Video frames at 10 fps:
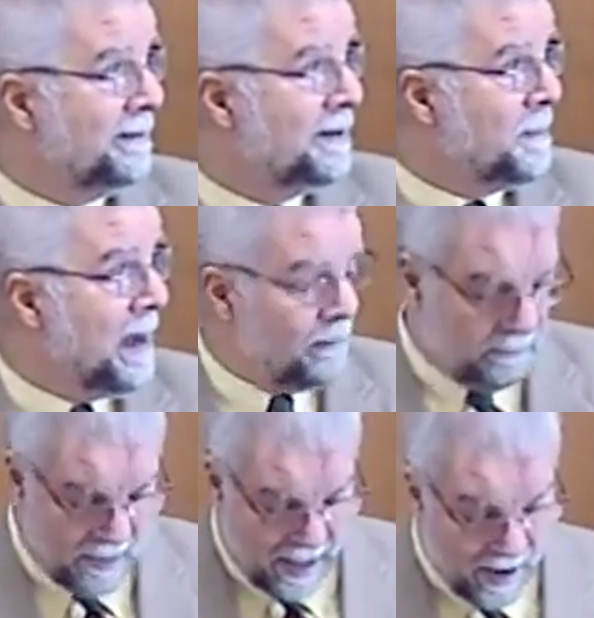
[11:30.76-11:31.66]
about
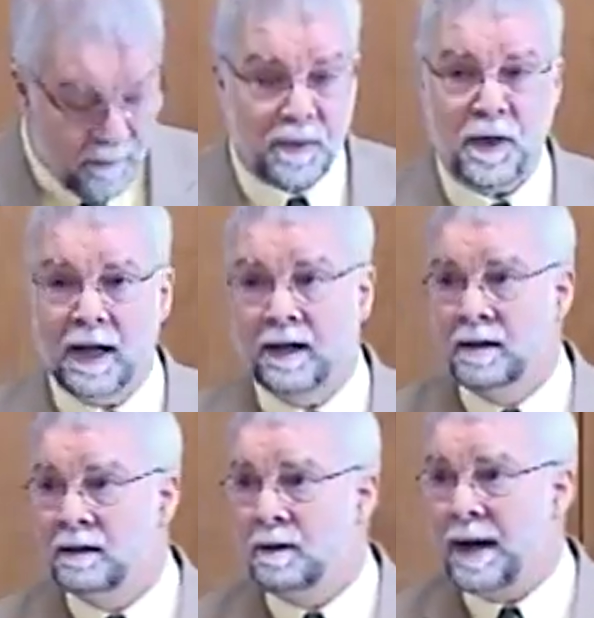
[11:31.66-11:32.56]
everything
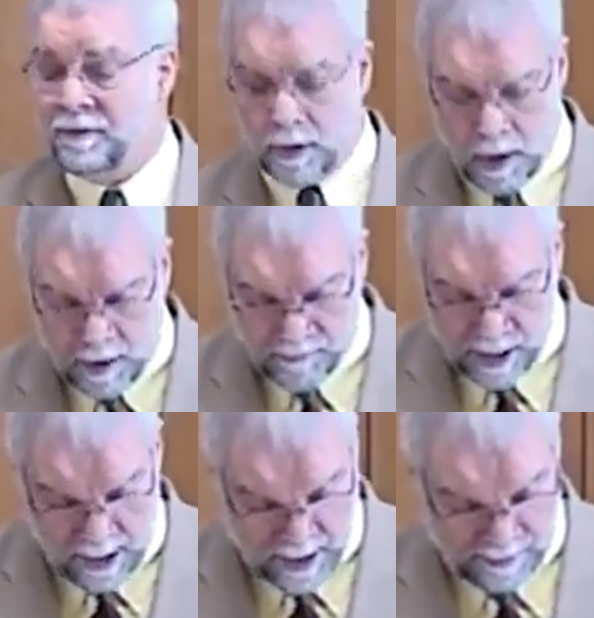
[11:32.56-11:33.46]
about the law of
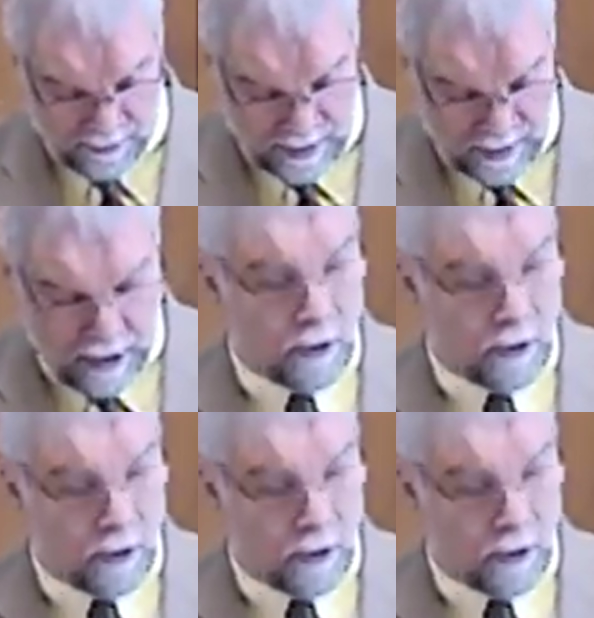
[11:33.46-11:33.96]
God. Their